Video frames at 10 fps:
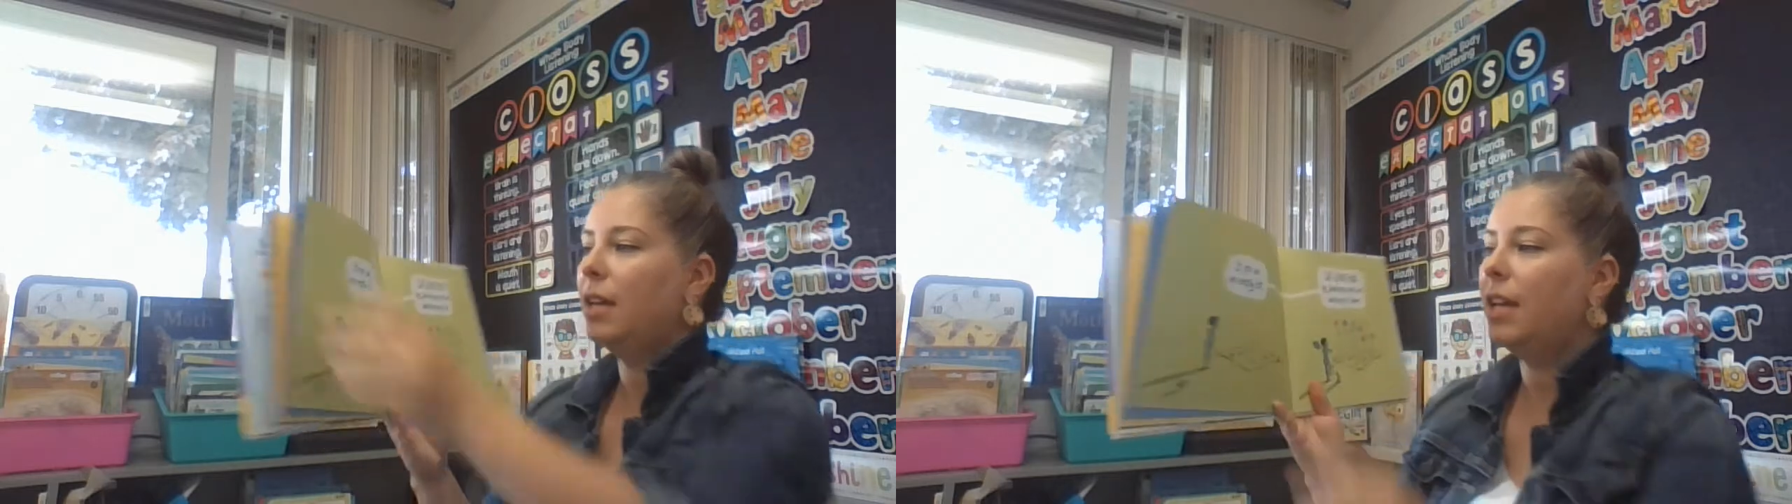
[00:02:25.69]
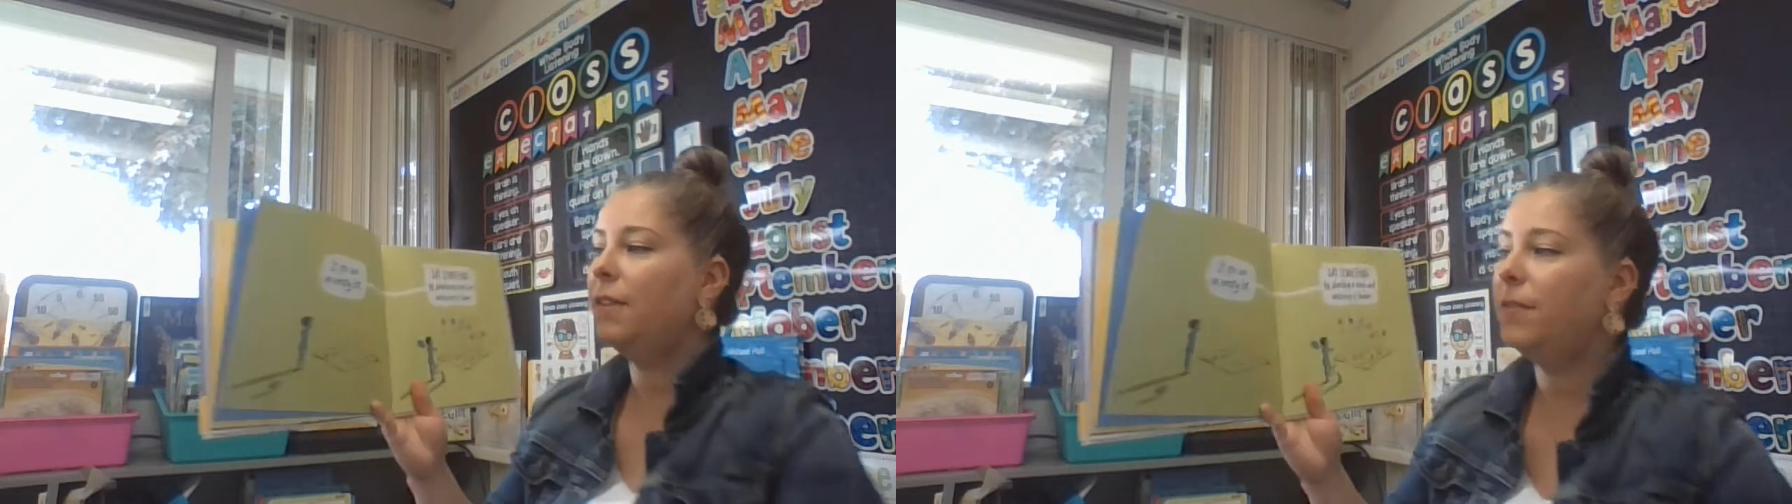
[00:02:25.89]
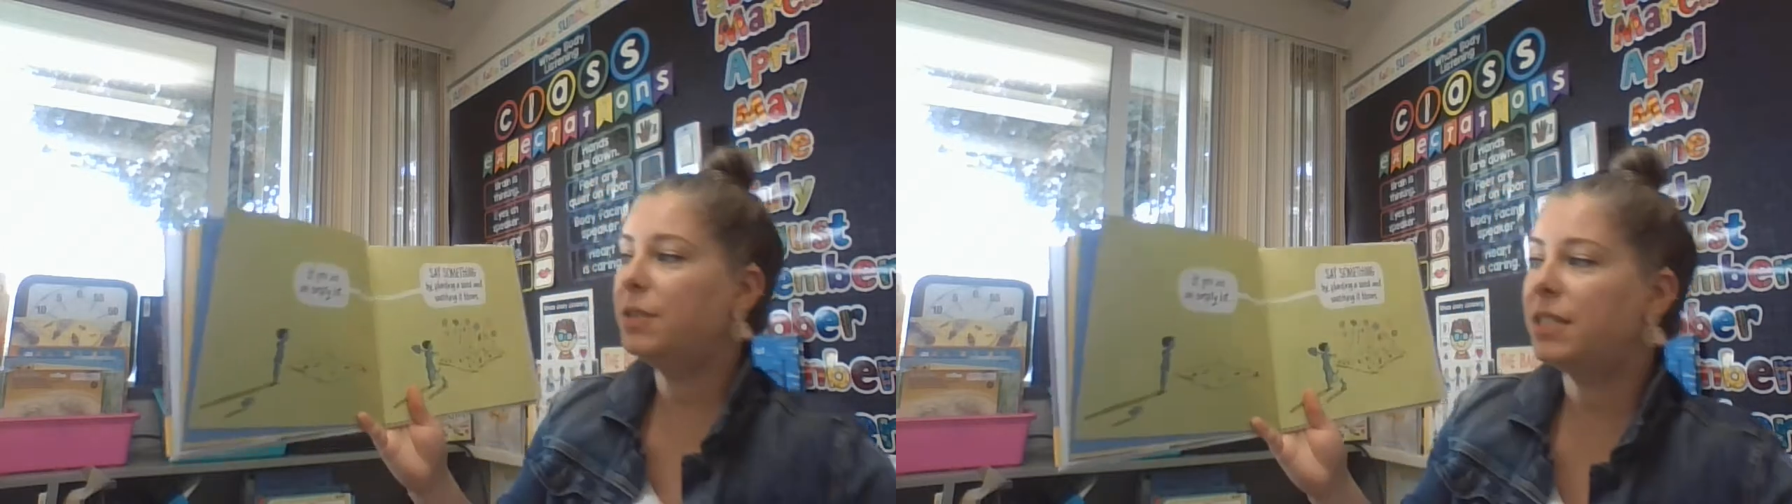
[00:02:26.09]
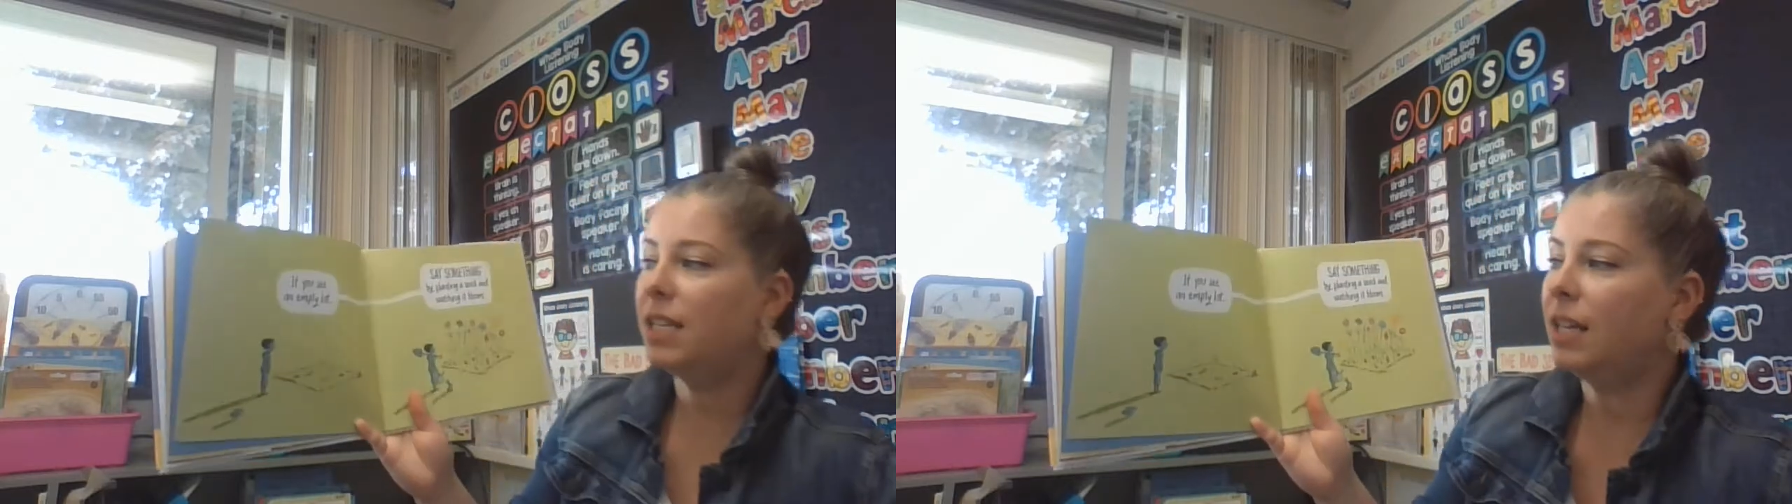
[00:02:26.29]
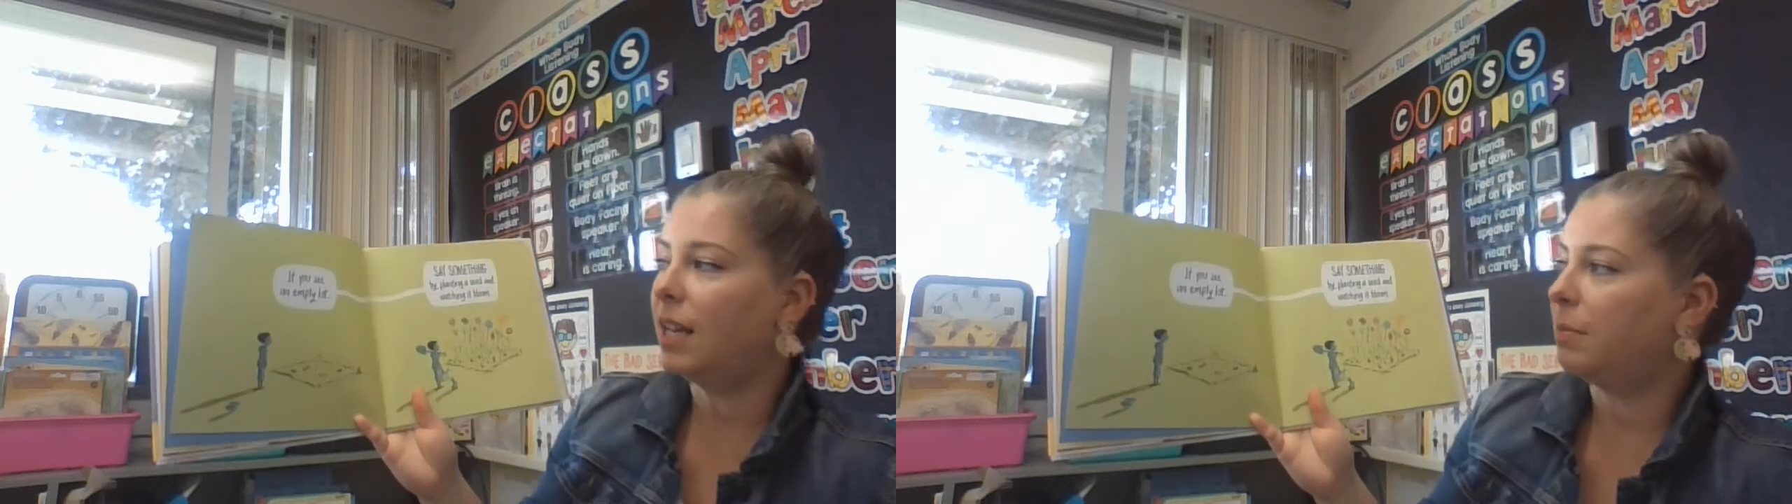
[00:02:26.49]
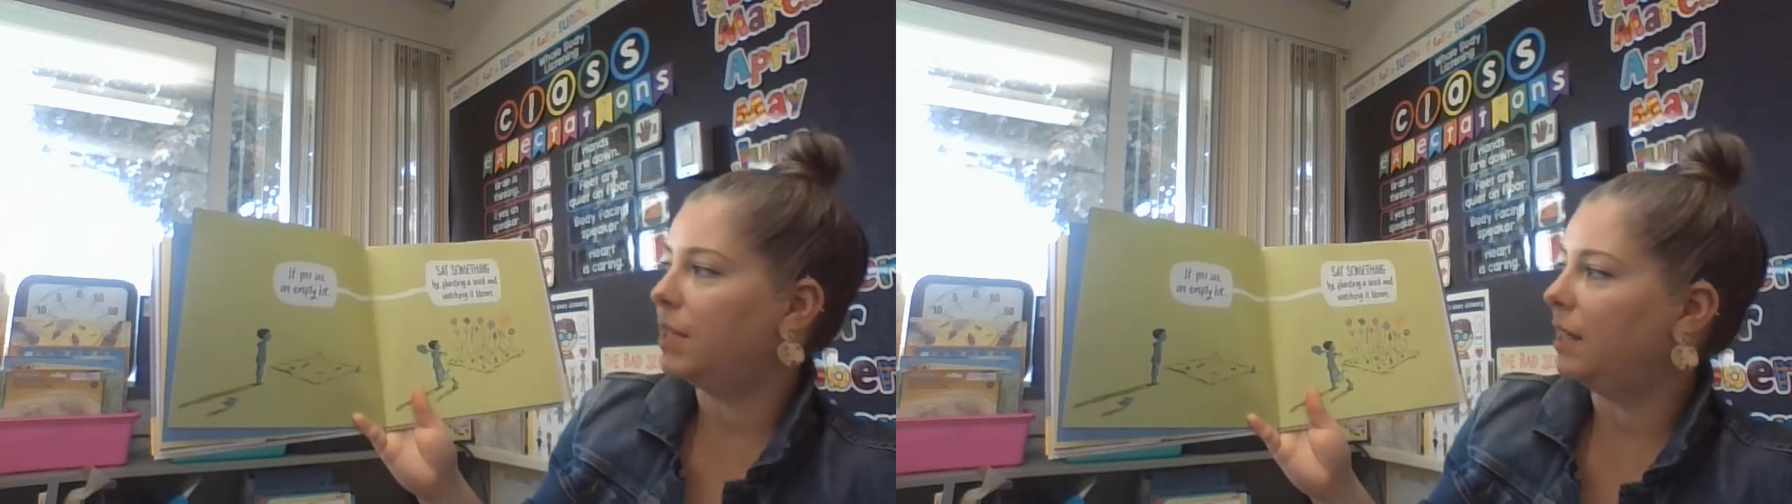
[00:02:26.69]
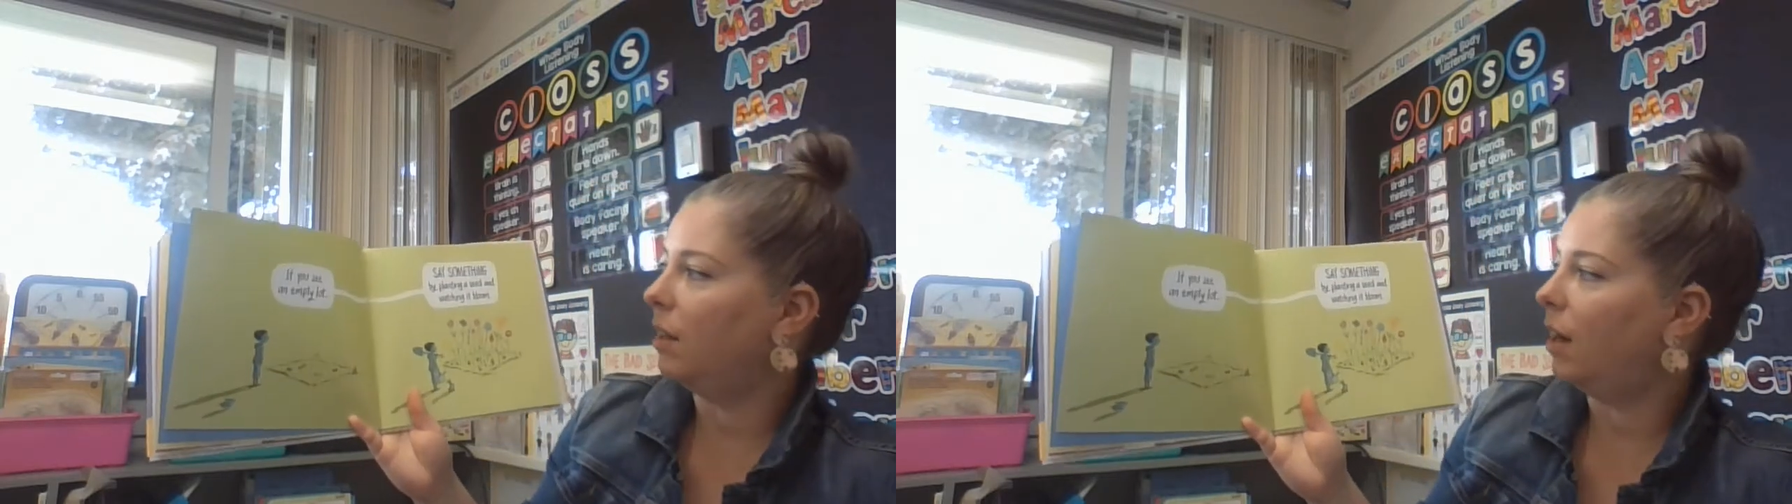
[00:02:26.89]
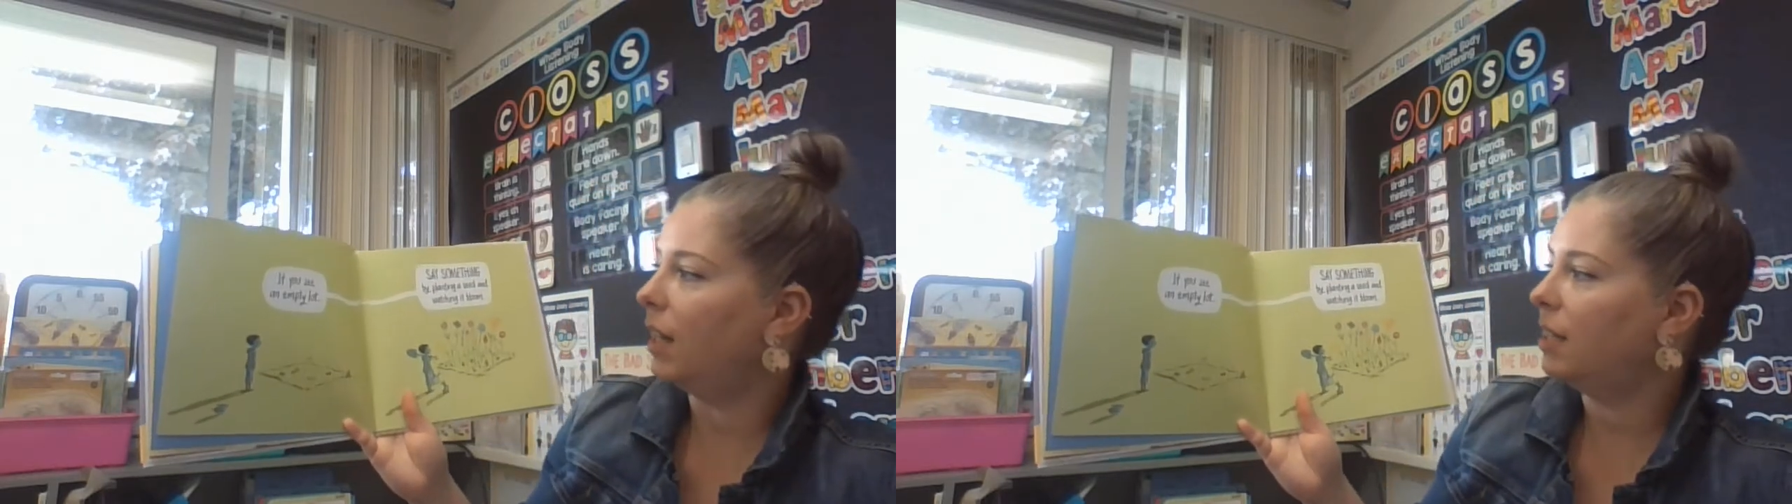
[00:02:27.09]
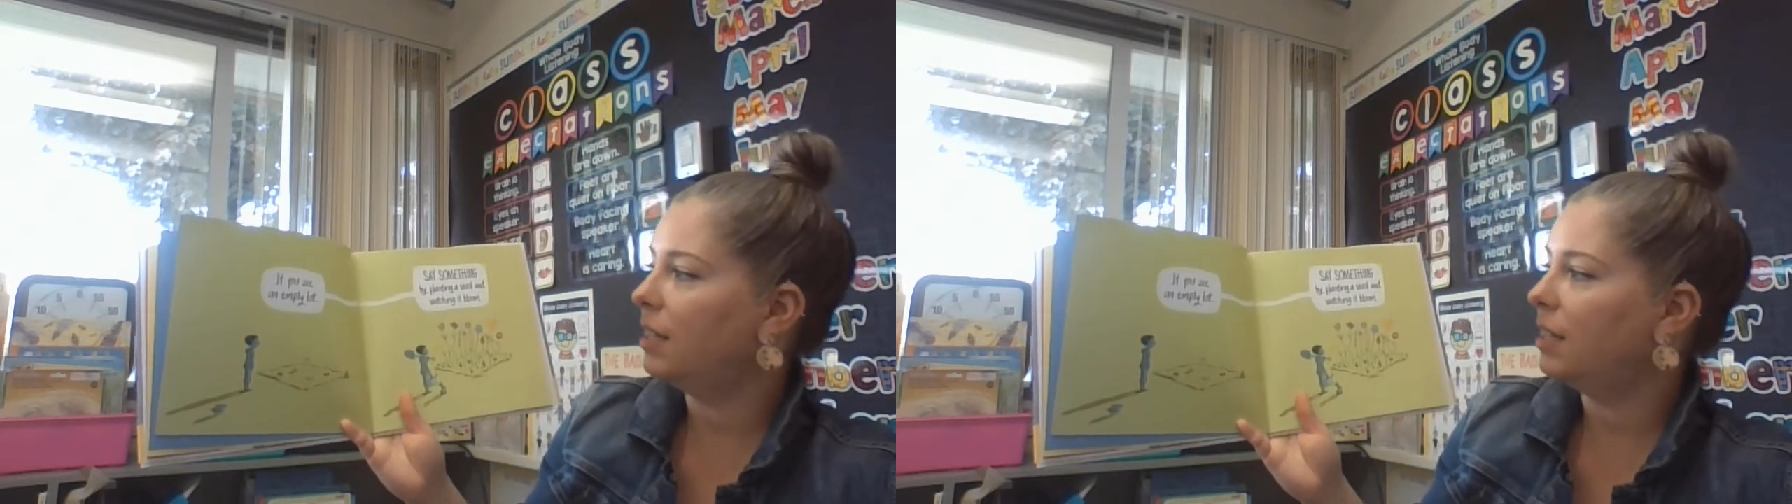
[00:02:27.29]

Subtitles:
If you see an empty lot,